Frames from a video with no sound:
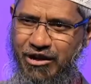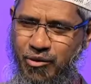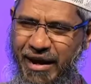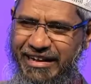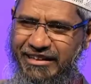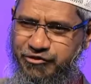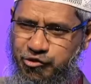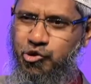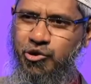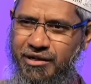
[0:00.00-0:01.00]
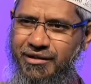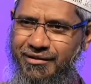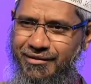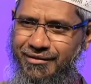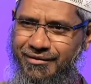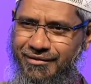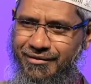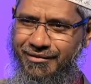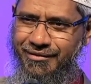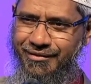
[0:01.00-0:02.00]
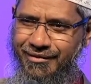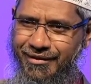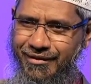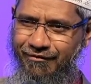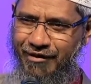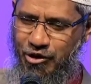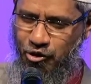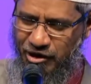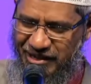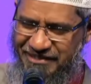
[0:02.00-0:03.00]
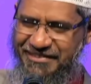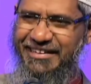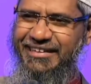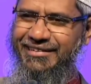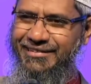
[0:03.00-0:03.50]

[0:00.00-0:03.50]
you enter school, when you go to nursery,